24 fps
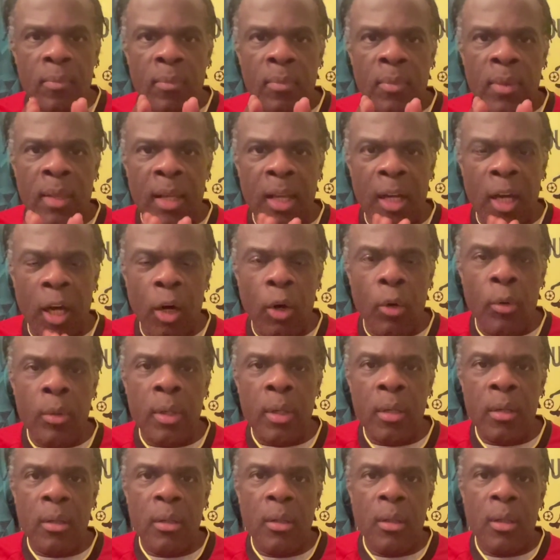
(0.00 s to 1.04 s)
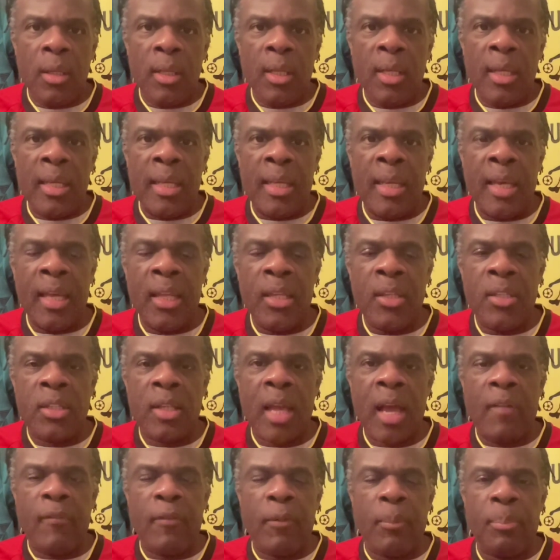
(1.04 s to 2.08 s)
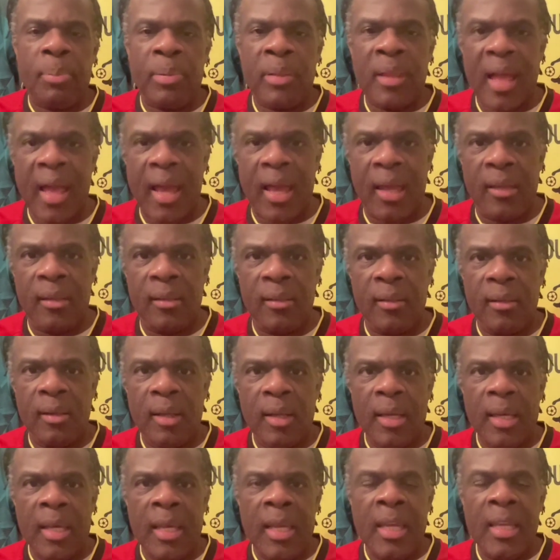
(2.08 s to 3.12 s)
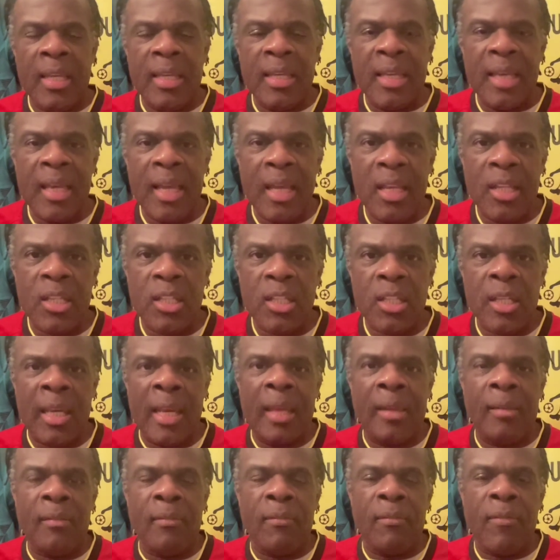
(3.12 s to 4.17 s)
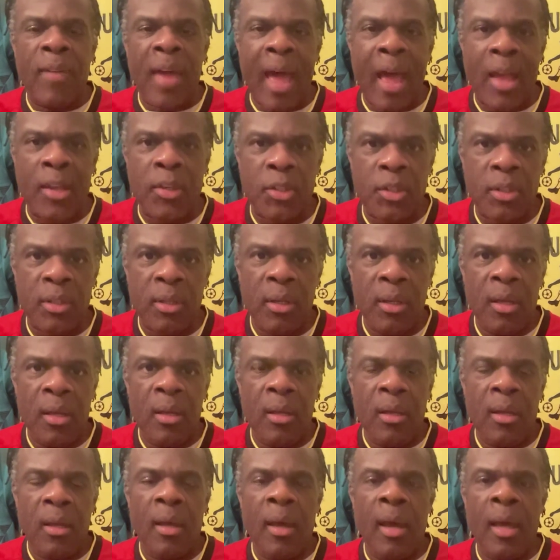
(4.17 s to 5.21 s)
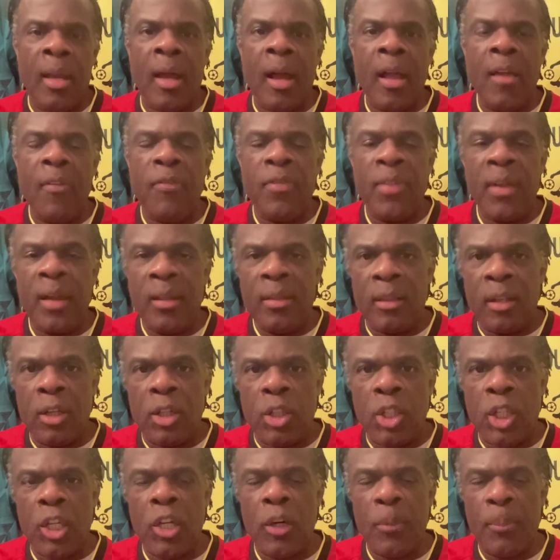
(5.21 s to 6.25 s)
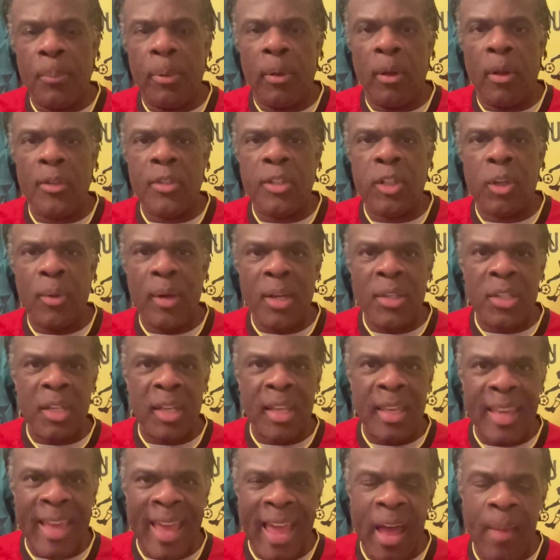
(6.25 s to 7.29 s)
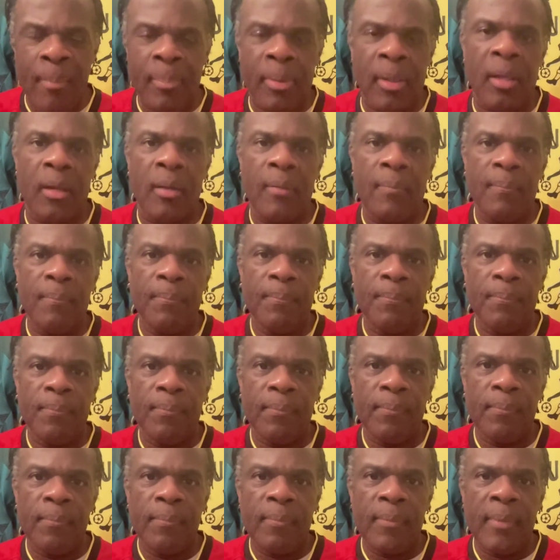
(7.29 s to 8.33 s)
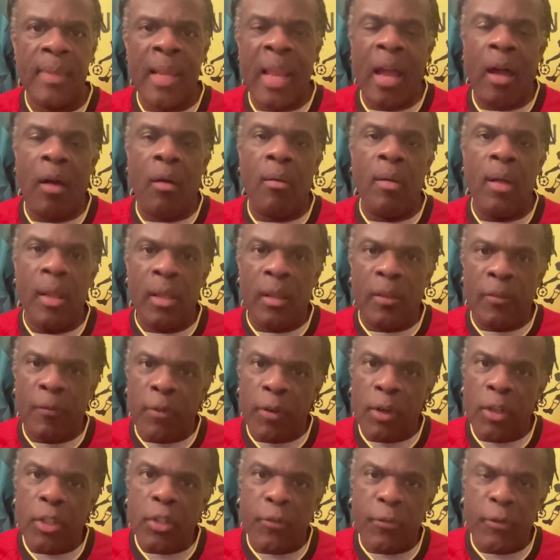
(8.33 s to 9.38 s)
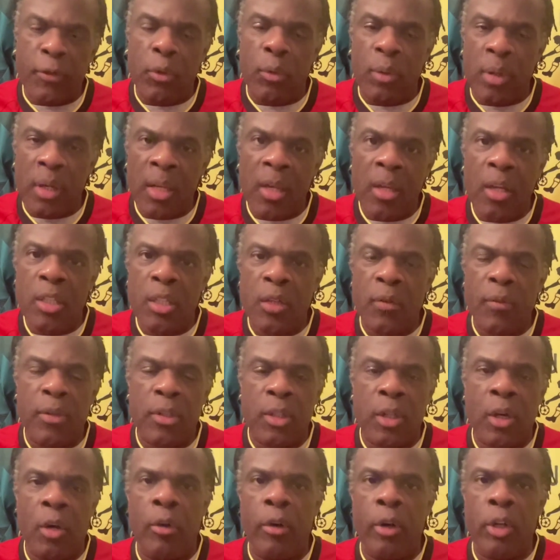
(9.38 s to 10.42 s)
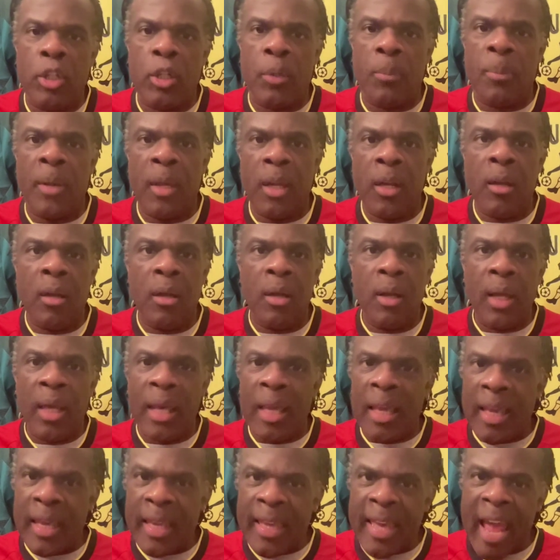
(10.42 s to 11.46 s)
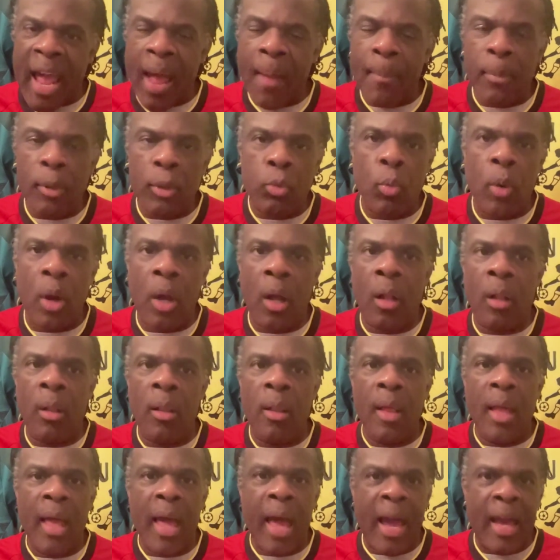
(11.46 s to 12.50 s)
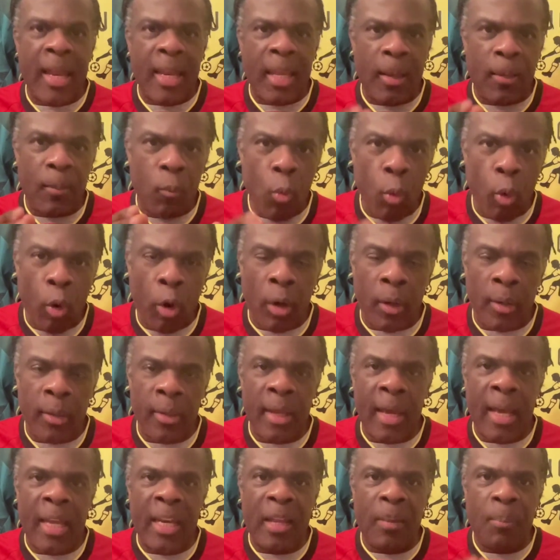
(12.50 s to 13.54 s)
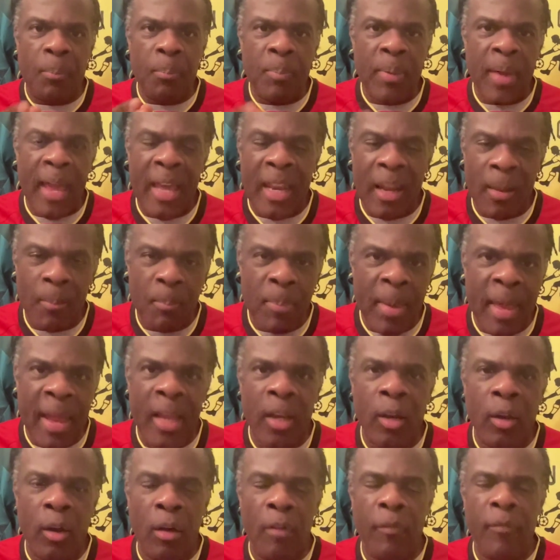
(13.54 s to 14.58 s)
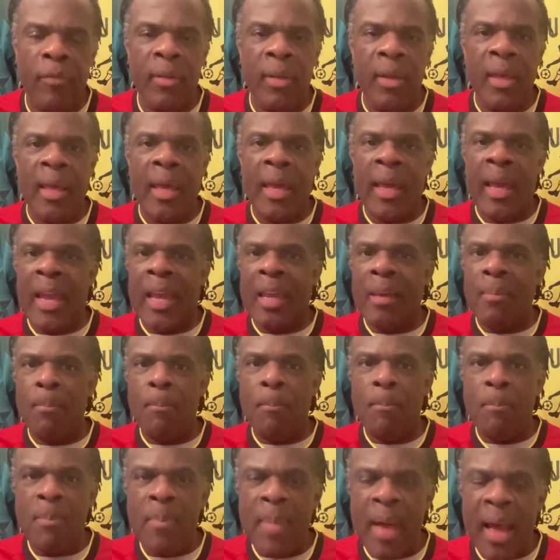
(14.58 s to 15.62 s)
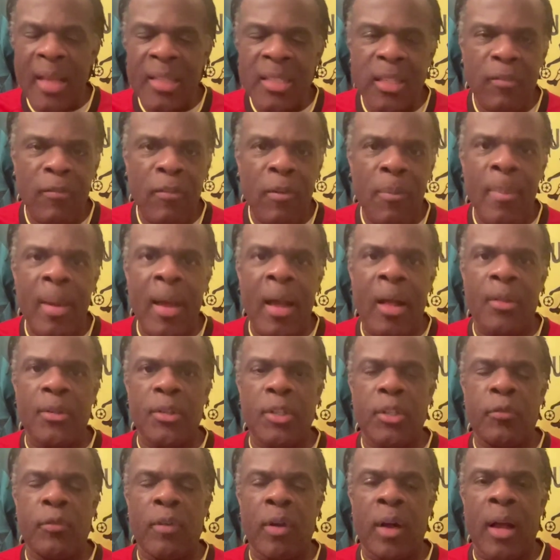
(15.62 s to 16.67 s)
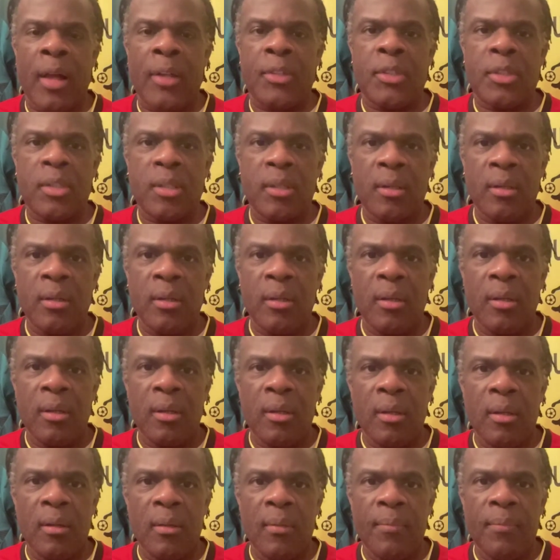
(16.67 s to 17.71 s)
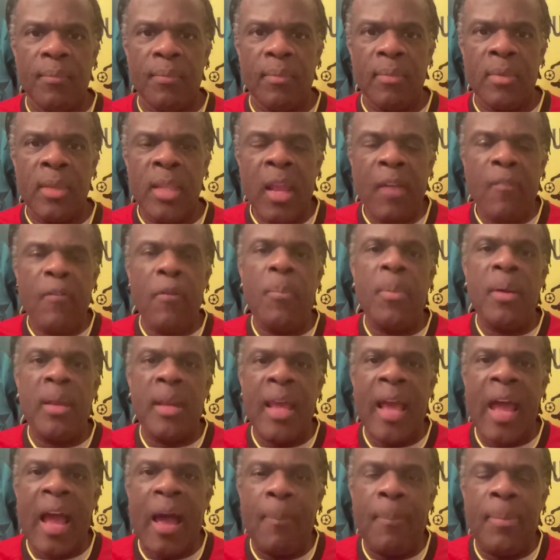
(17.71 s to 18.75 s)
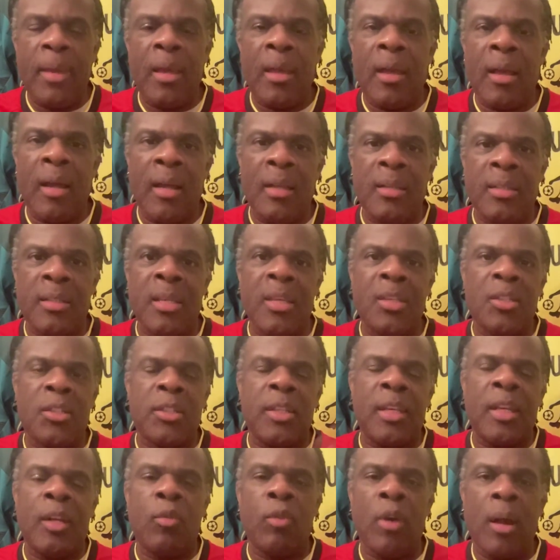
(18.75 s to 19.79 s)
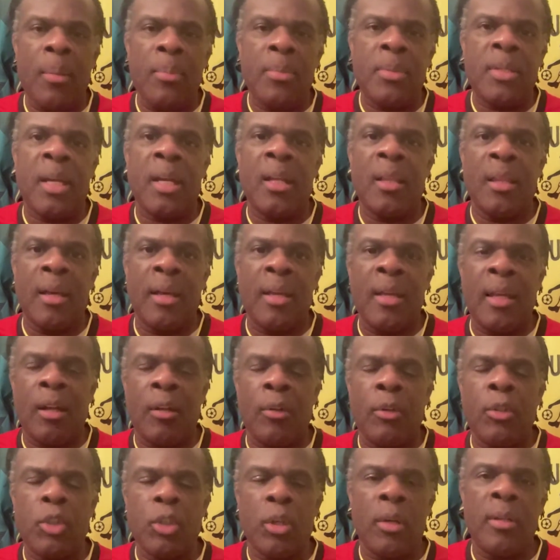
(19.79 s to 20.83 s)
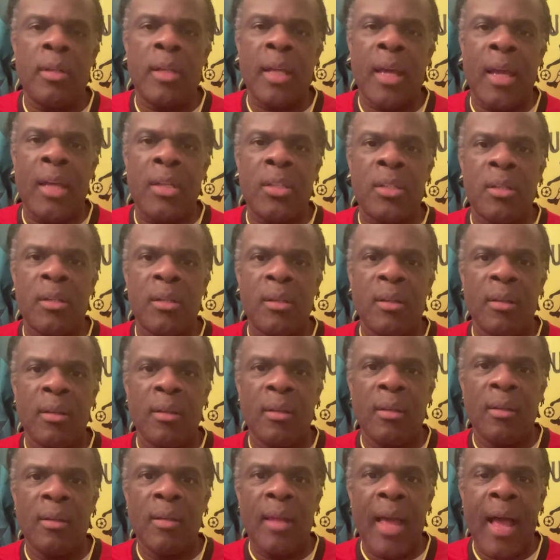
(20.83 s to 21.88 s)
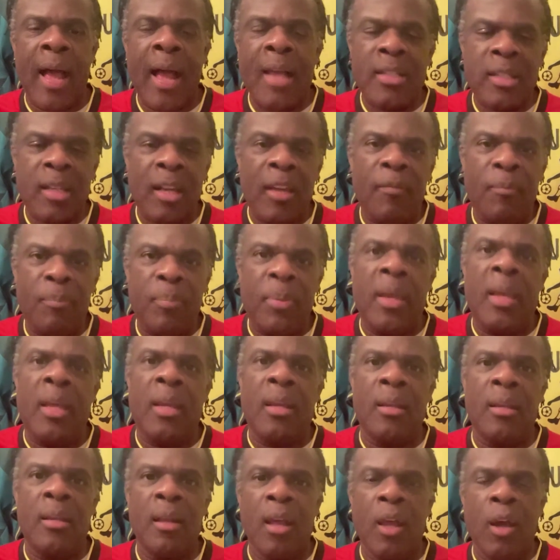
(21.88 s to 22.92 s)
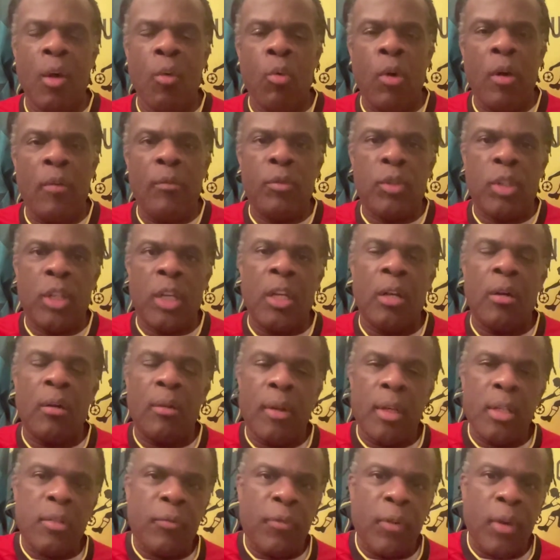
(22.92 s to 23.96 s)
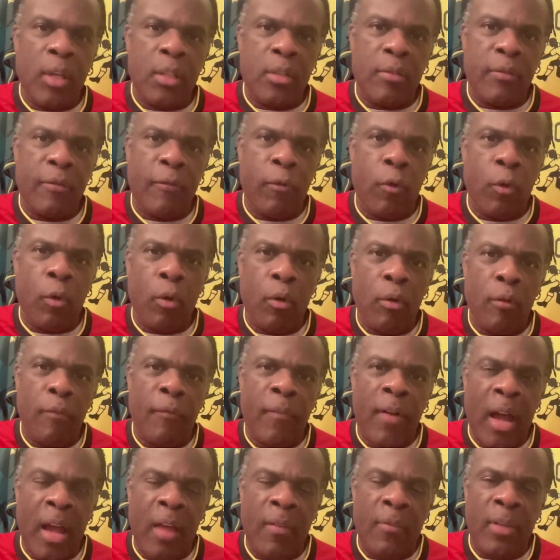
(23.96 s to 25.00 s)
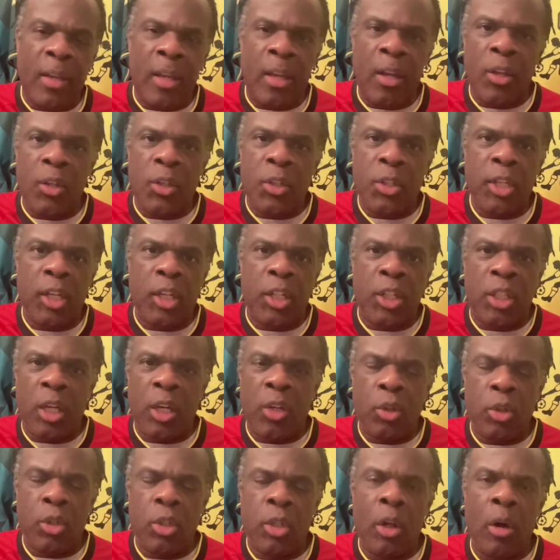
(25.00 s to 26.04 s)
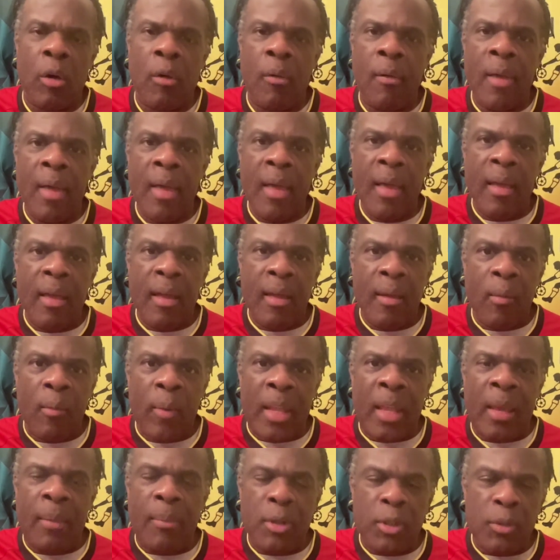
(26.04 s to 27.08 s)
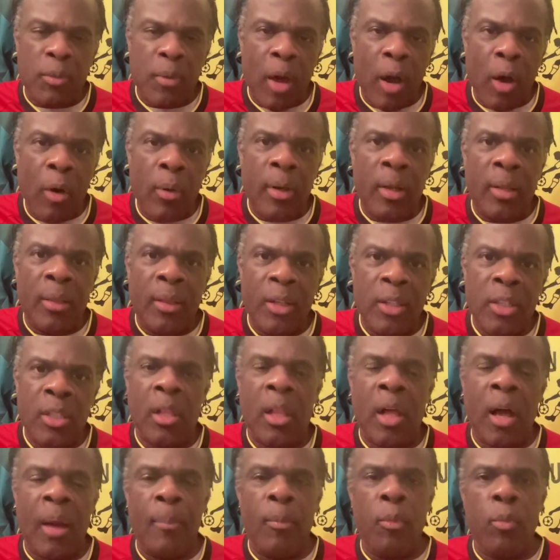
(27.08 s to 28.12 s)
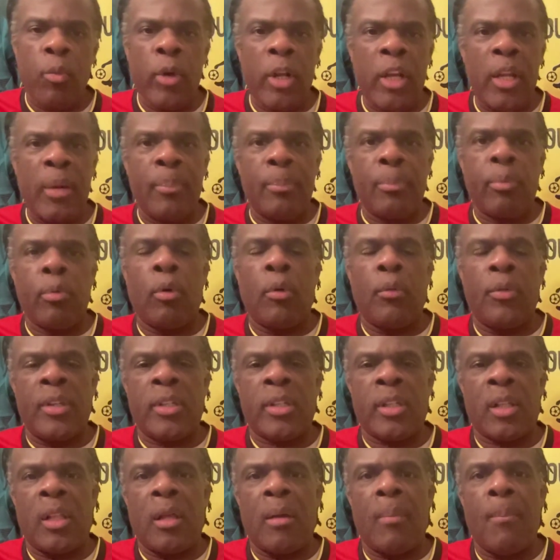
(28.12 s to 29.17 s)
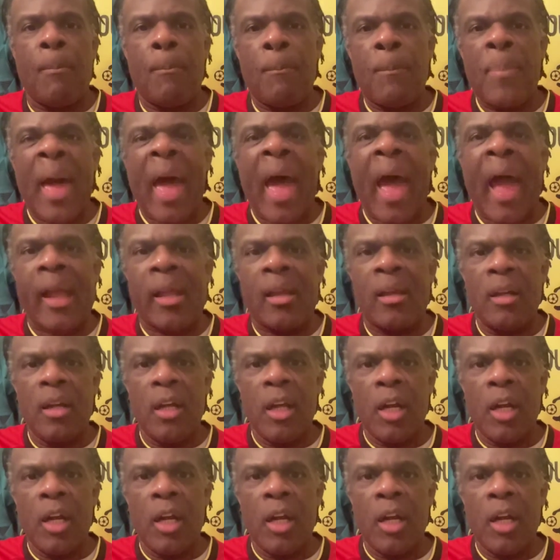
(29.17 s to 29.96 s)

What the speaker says: the owner needs to have a plan. He needs to invest. And I think that Gino Pozzo is a gambler. Now, the first few years of his ownership here, he gambled well and he won and it paid off in massive amounts for us. Never been happier since the Graham Taylor and Elton John days, as I've been with Gino those first 4, 5 years, 6 years or so, when he was owning this club, really brought this club back